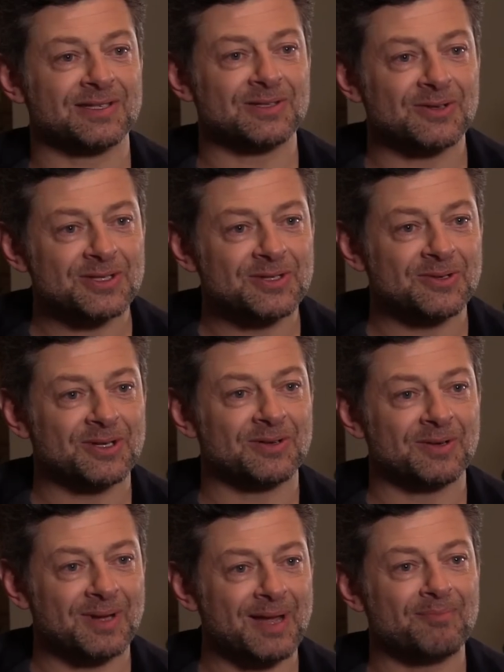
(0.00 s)
As long as you
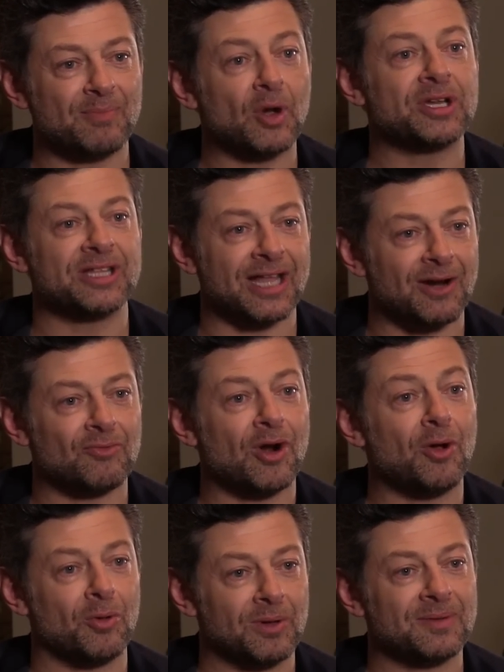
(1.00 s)
can embody that
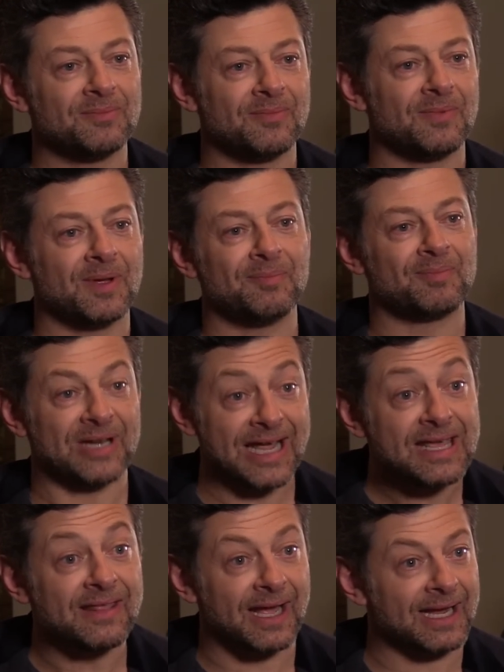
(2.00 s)
role and, and
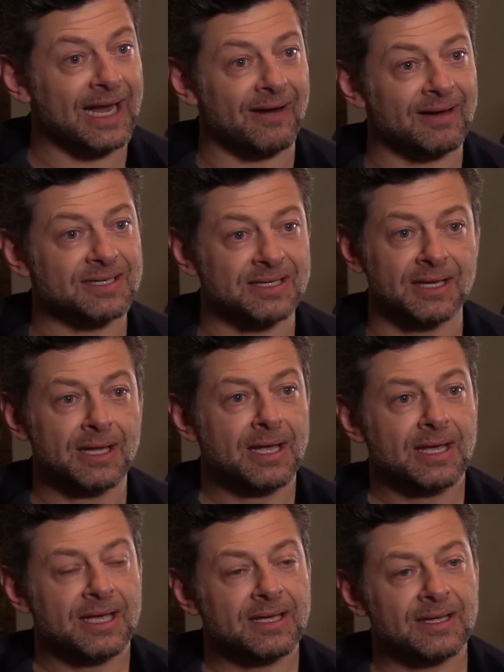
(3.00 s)
play that character.
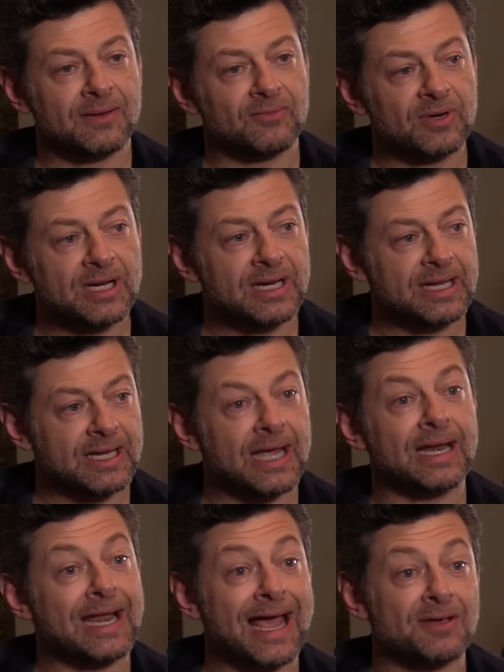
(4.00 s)
It, it really
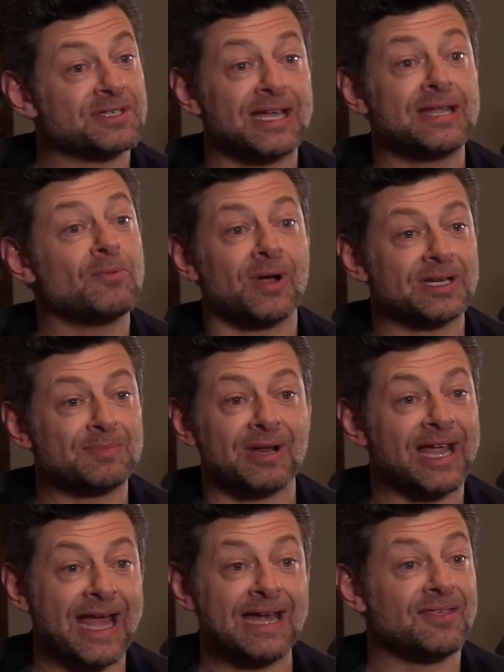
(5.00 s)
allows anyone to
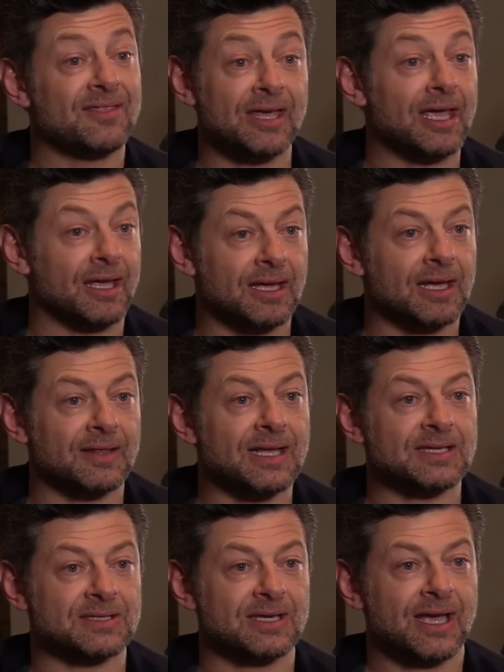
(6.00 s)
play anything, and
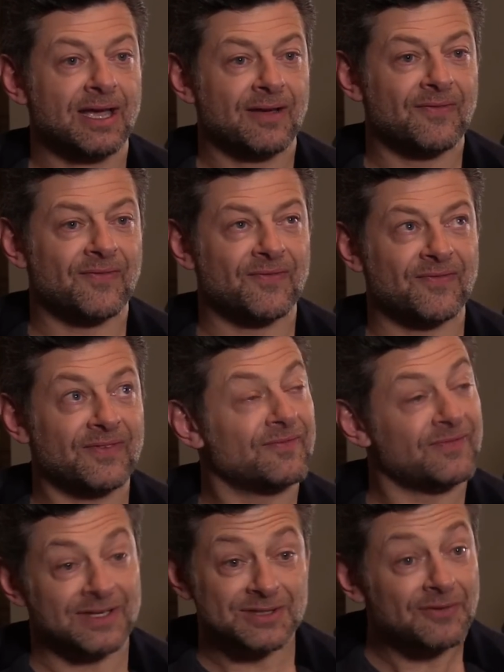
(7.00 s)
that's f
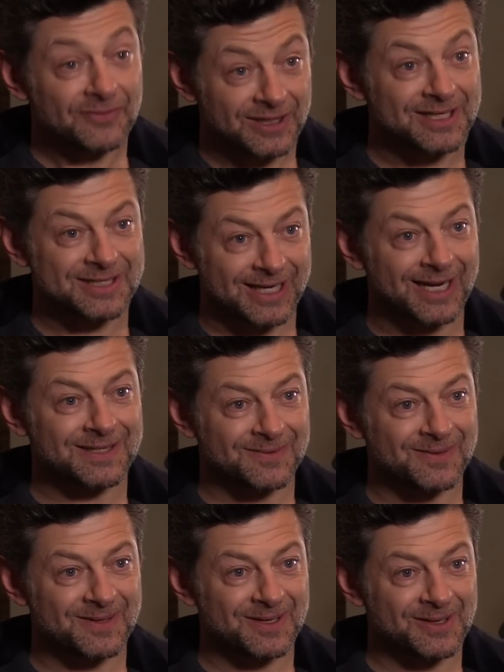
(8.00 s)
philosophically as an
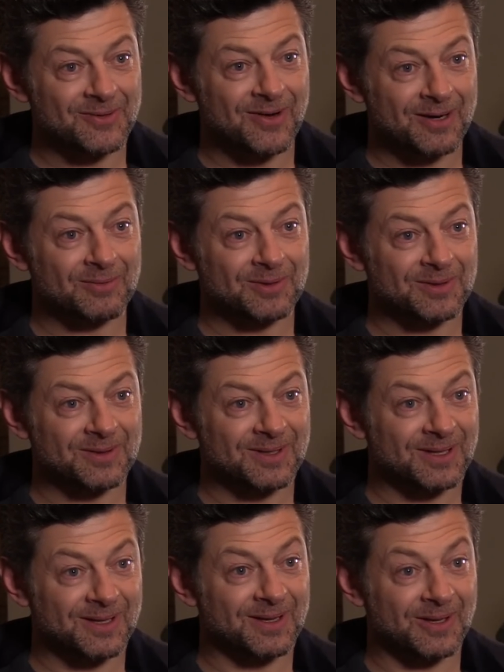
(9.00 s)
actor and an incredible
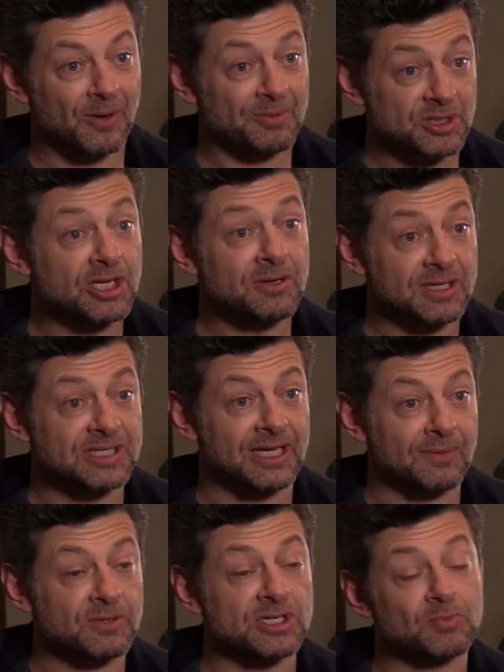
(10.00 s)
uh, opportunity,
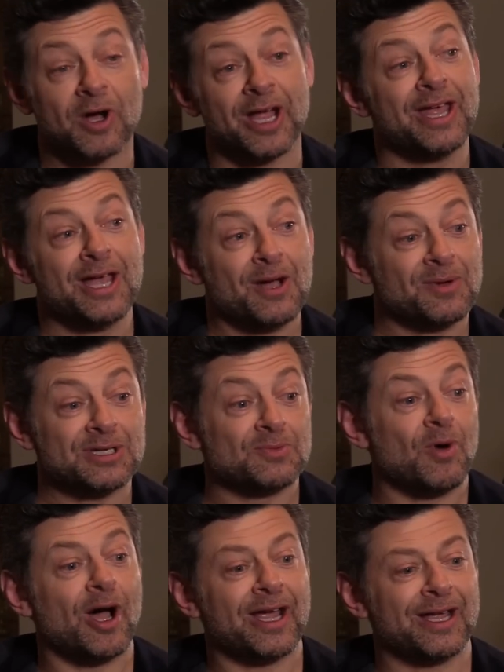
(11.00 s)
and which yeah. is why which is
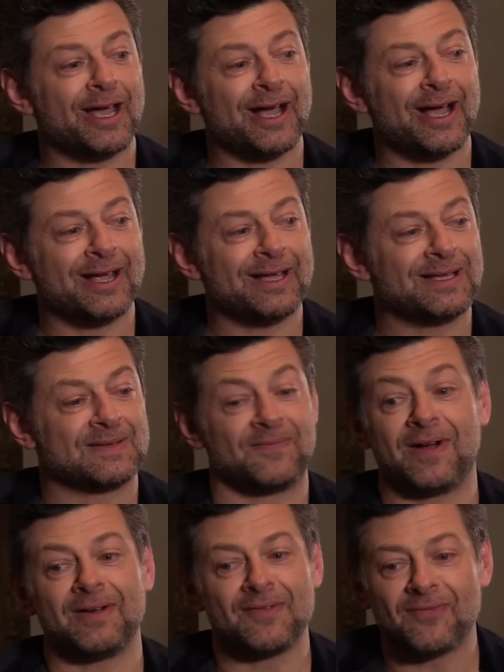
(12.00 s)
why uh, it's
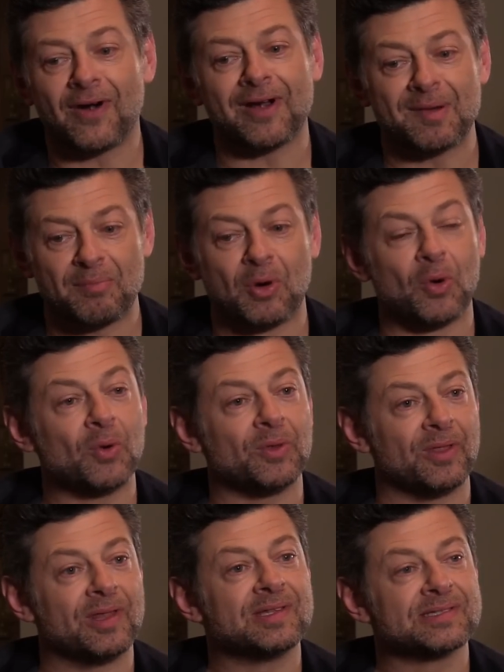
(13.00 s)
very, very
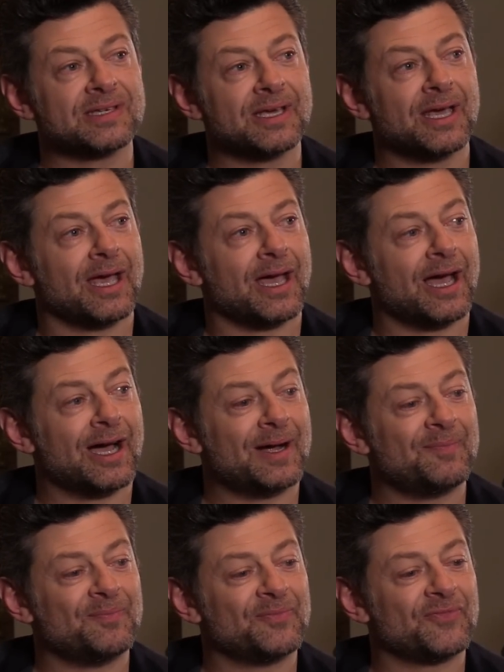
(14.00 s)
important
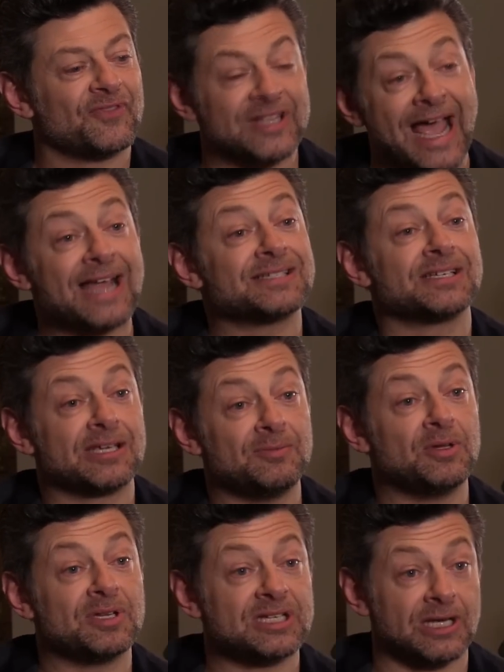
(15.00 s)
um, for the acting
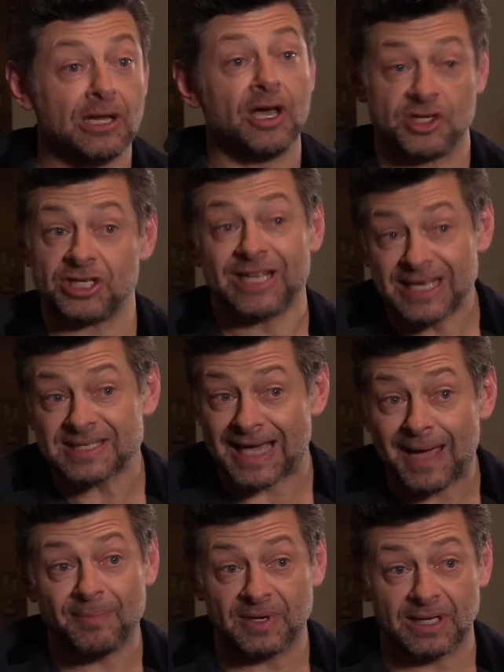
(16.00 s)
community at large, and it is
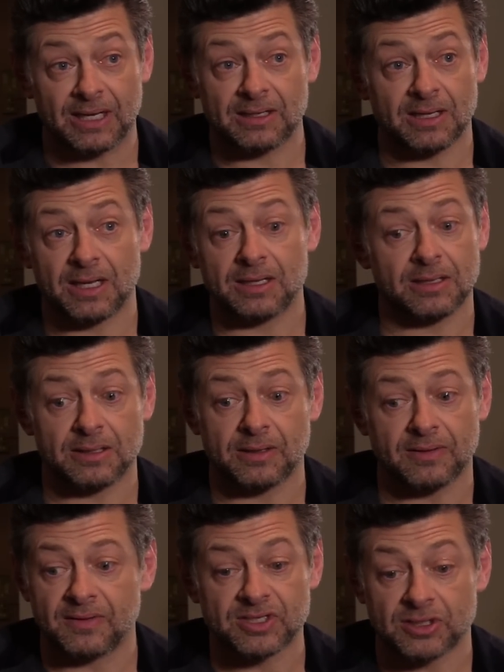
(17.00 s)
happening, and it,
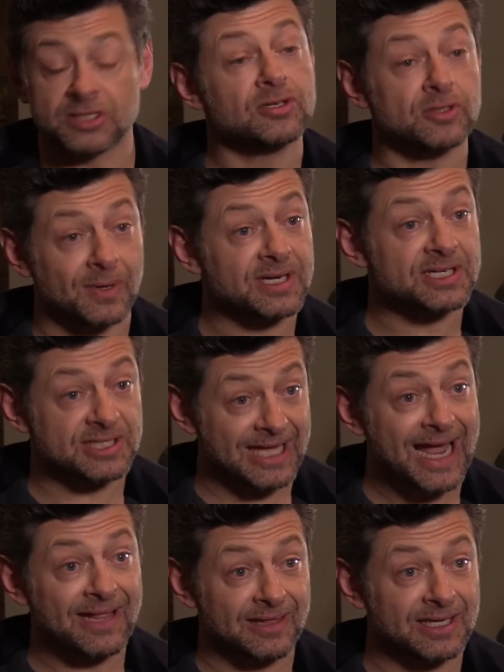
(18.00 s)
mm-hmm. to, to, to
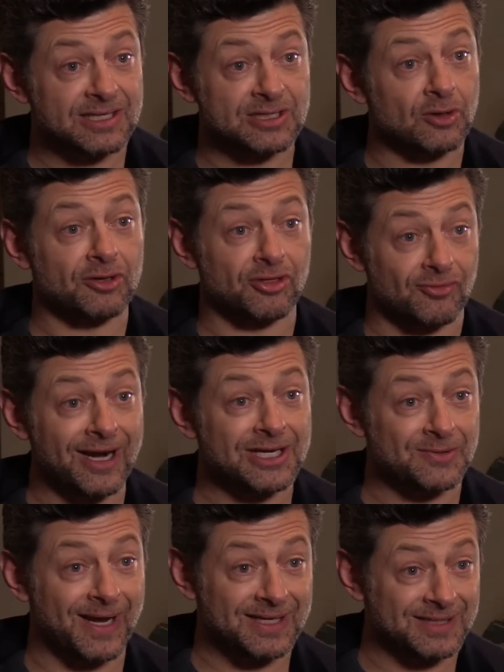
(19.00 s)
understand that it's not a
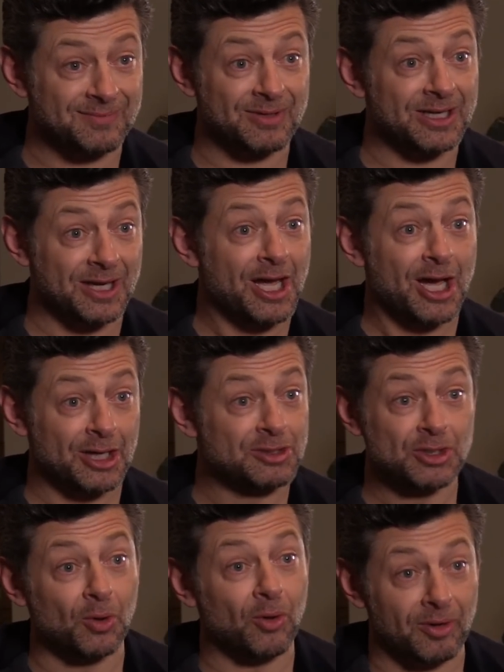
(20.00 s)
threat to acting, but a, a
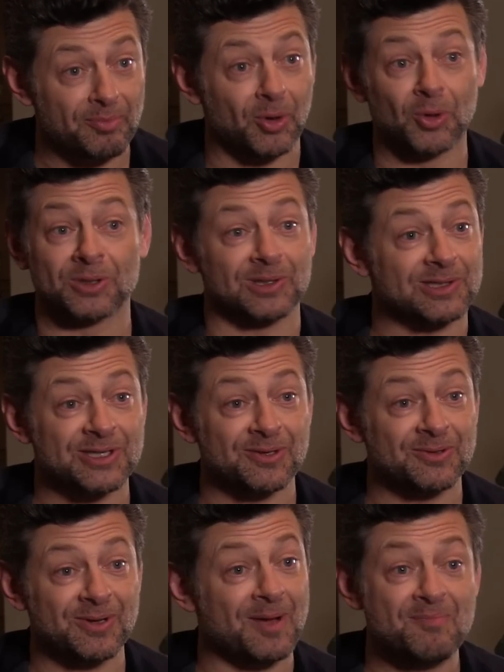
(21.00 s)
door, a portal
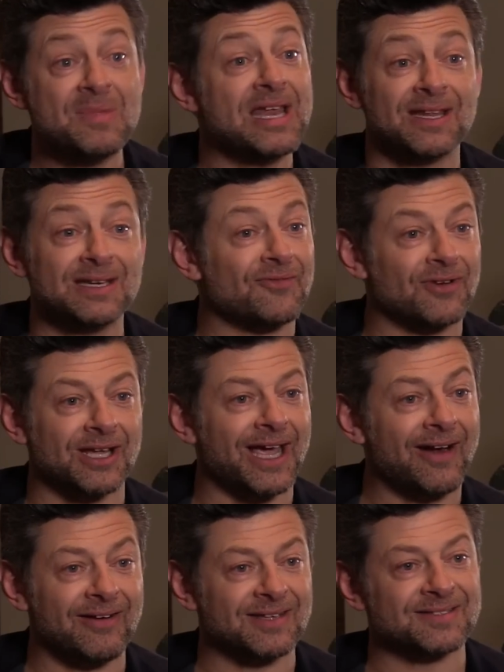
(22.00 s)
to a million different
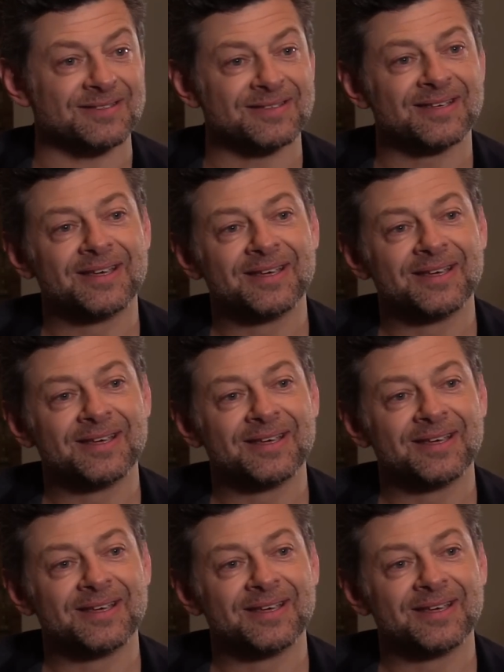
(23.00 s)
characters.